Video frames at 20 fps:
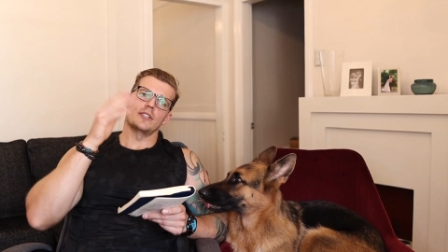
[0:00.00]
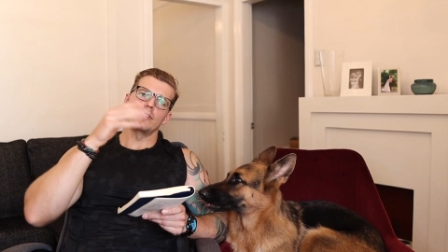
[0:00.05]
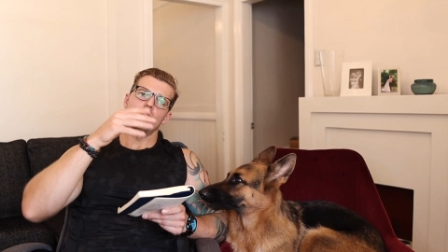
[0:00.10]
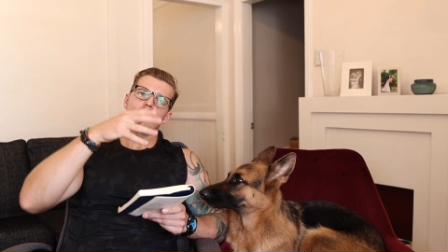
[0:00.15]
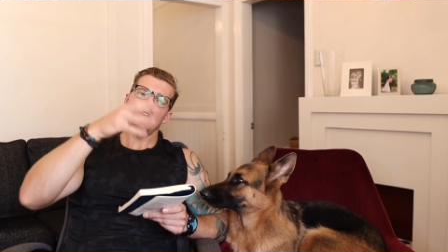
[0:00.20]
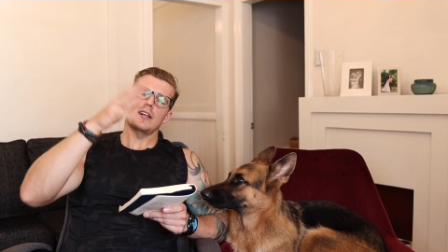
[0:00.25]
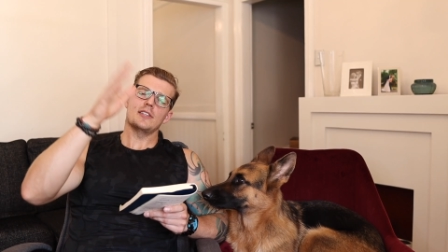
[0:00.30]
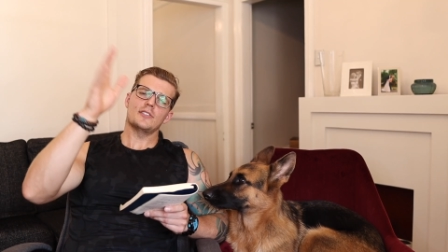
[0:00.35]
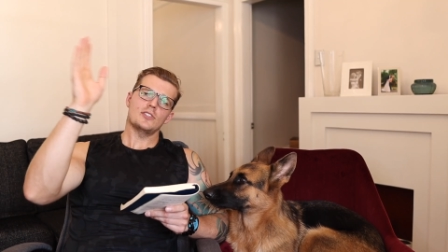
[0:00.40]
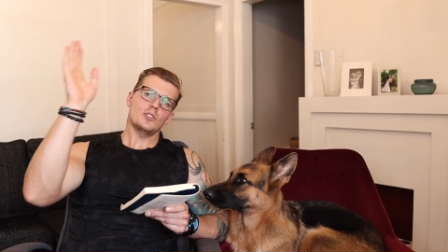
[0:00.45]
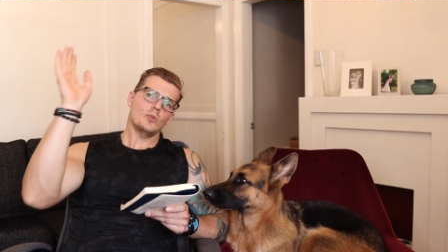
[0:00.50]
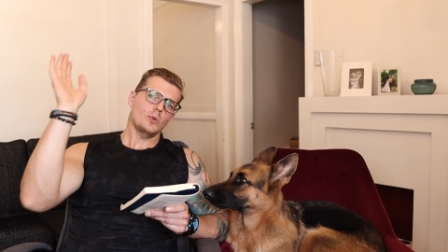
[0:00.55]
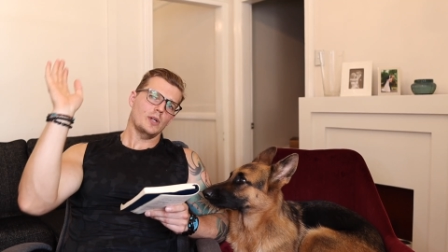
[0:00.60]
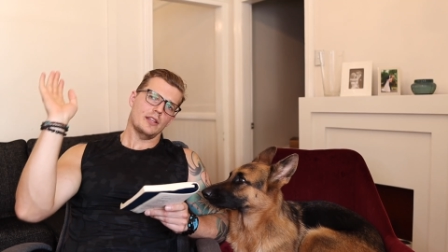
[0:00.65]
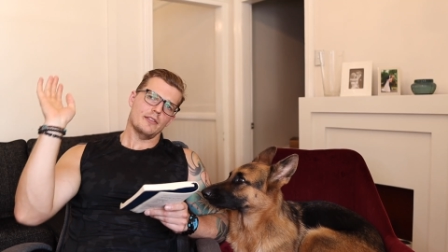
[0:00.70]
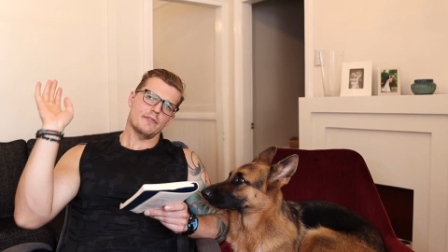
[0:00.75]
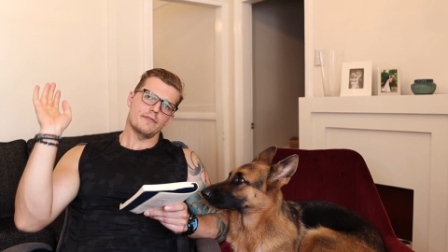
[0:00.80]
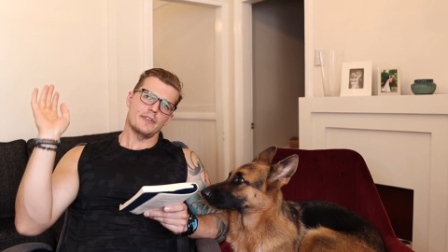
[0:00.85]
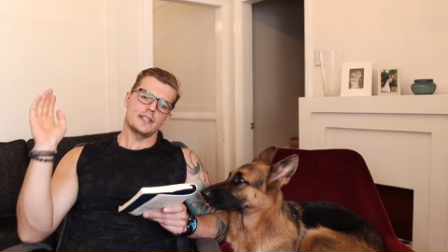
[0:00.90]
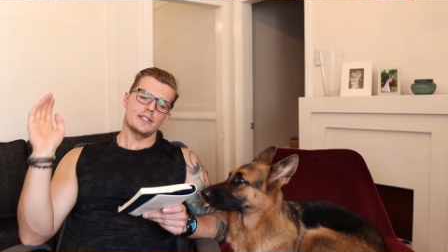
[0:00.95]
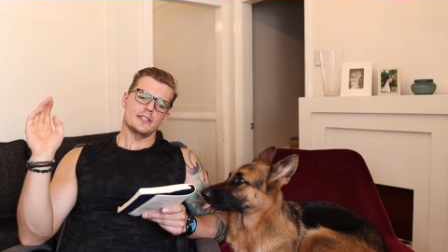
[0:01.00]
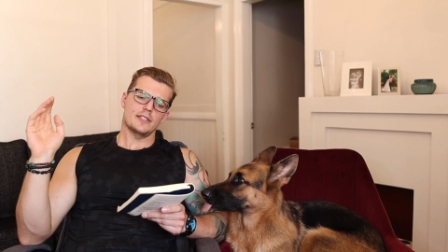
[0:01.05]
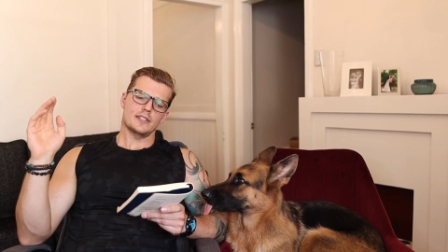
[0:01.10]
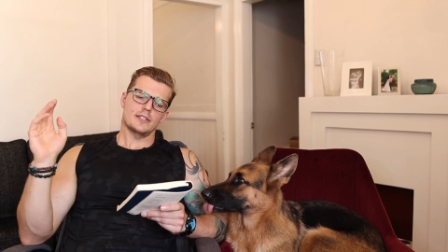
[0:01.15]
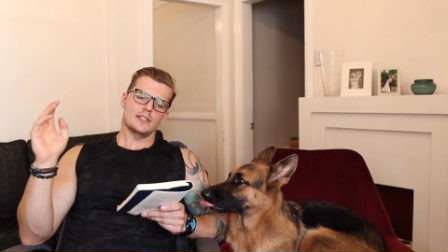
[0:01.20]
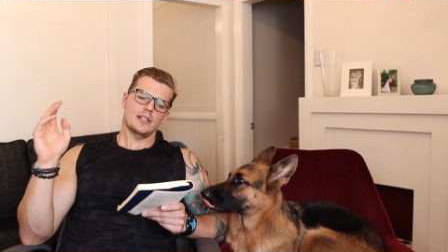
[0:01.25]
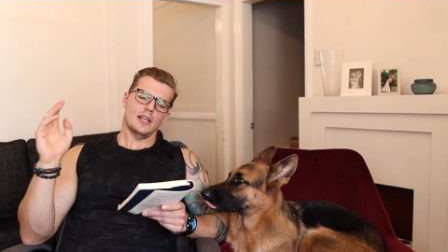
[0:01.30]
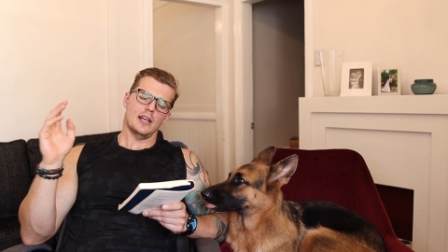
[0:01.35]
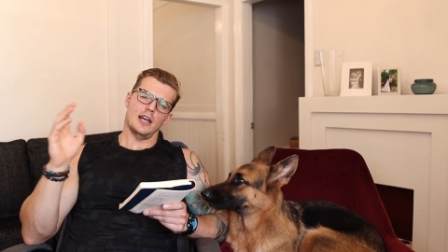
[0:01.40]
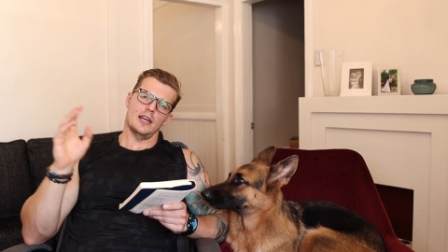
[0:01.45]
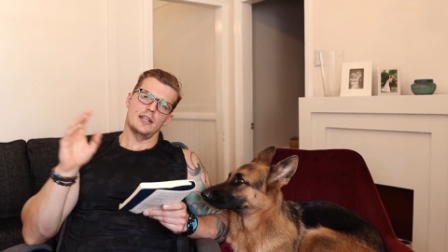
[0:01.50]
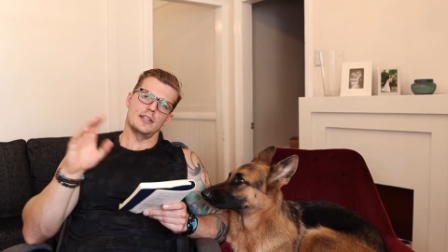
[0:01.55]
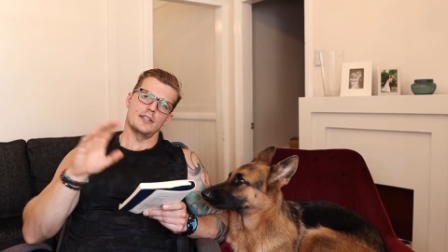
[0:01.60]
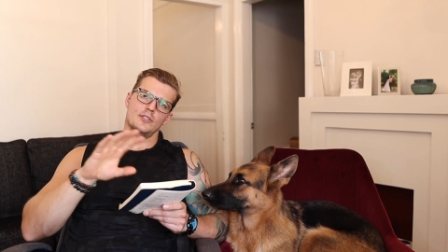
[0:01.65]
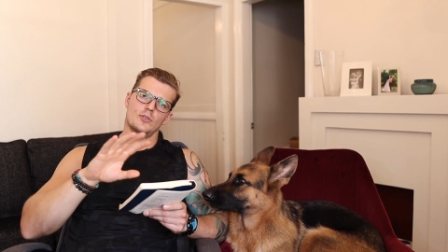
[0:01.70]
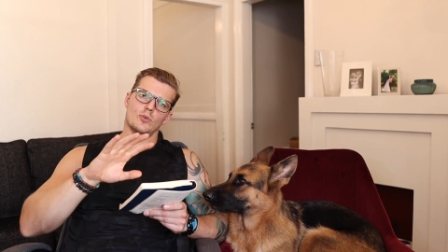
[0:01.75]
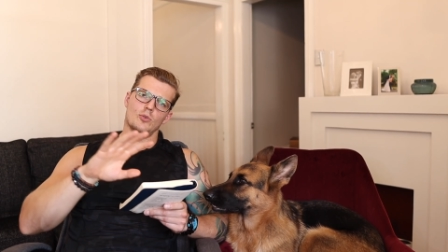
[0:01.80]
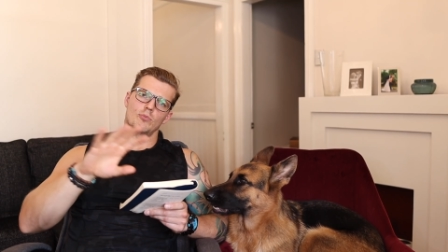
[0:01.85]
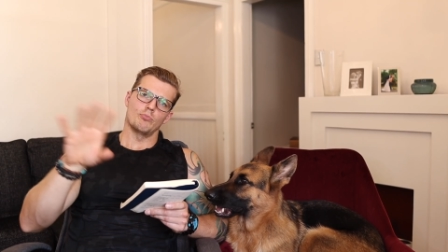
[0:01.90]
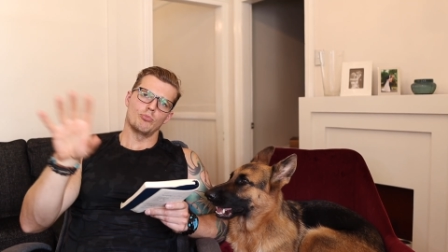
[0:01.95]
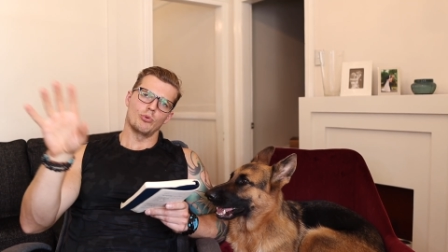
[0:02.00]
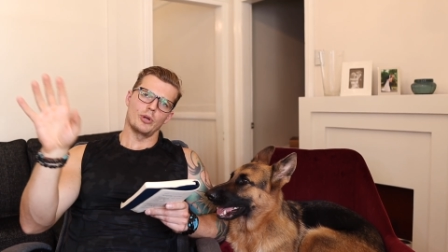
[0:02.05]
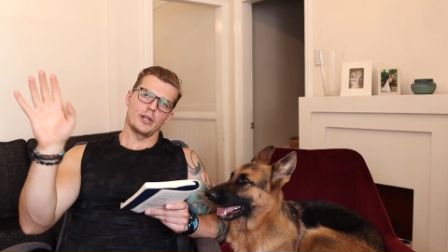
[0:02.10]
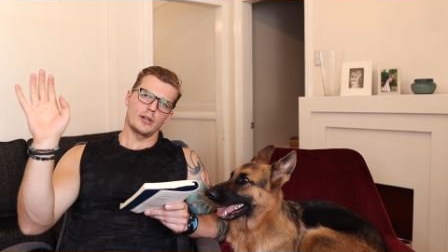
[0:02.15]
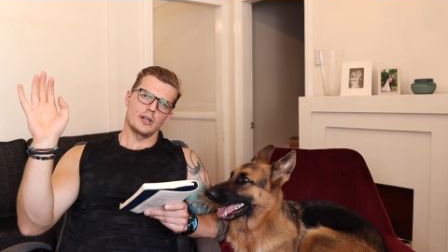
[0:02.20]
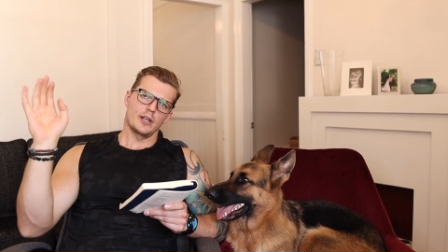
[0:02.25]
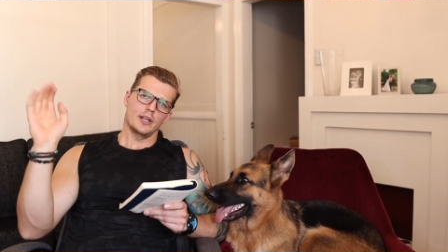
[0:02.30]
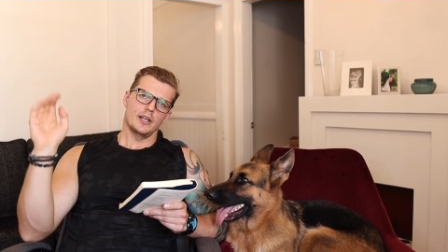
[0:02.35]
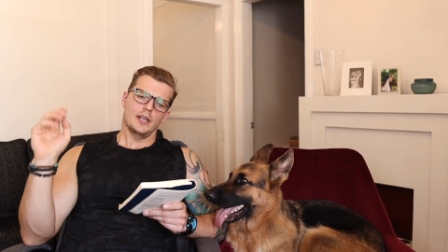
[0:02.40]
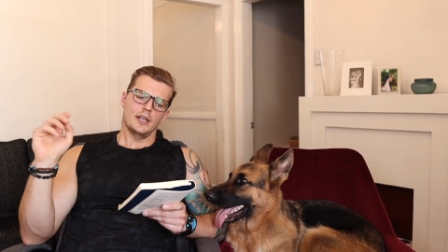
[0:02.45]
runs into another fence and into a brick